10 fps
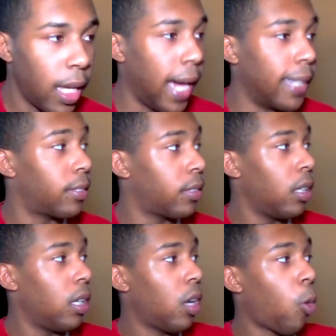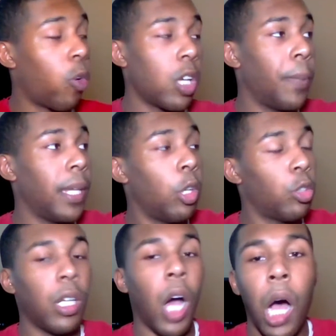Yes, will you be
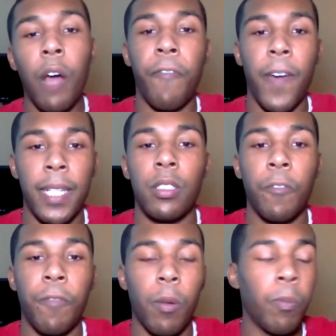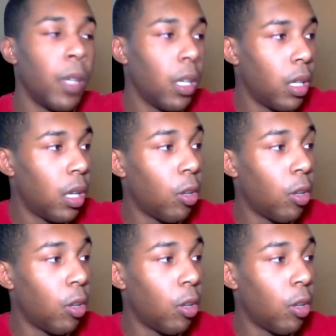losing offense from